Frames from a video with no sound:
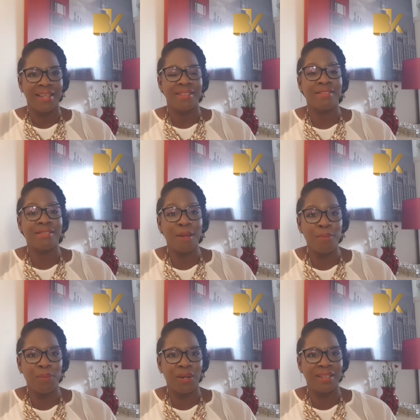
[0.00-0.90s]

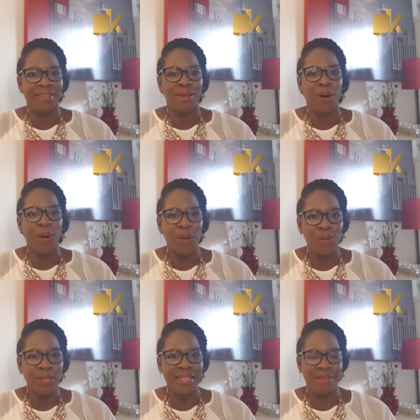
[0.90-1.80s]
someone, the
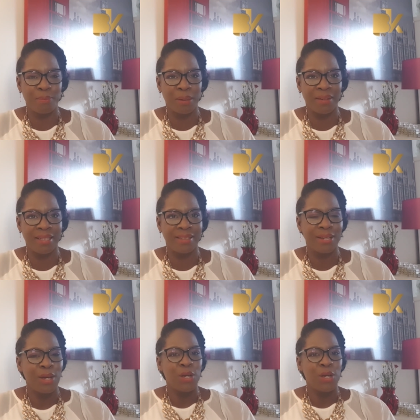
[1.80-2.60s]
Holy Spirit,